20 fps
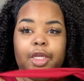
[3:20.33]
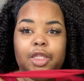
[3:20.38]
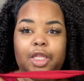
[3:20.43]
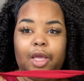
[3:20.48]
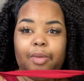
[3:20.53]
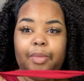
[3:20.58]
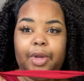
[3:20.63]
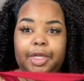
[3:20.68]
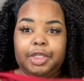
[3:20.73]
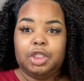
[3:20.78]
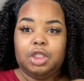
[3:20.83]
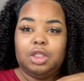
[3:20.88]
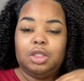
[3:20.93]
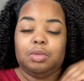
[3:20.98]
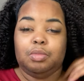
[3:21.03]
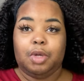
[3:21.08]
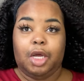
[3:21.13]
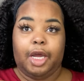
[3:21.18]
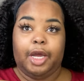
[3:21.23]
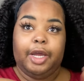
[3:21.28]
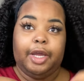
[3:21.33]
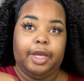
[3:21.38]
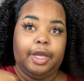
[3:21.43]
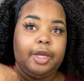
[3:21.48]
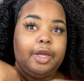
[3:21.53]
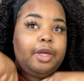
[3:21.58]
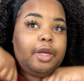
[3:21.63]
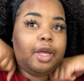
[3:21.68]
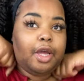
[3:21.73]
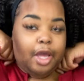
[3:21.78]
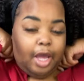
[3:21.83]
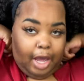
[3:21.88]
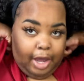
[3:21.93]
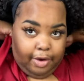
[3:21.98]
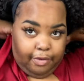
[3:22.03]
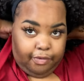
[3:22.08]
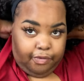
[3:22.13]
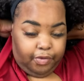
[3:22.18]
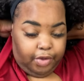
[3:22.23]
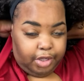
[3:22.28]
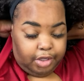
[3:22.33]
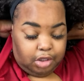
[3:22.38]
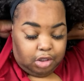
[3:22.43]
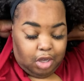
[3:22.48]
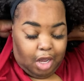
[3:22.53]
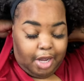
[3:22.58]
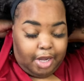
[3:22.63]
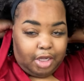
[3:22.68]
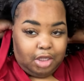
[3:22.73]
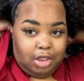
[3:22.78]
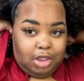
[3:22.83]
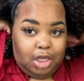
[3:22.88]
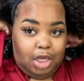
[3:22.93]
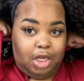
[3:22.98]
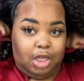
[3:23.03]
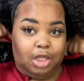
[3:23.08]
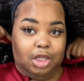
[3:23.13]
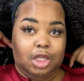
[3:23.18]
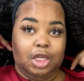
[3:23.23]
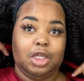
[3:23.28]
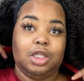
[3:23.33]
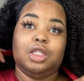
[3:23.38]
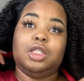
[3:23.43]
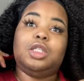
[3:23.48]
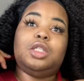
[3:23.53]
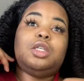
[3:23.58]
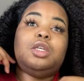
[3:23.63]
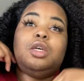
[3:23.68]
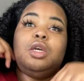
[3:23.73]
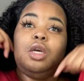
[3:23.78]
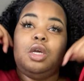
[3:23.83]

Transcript: that matches my outfit, so I can take this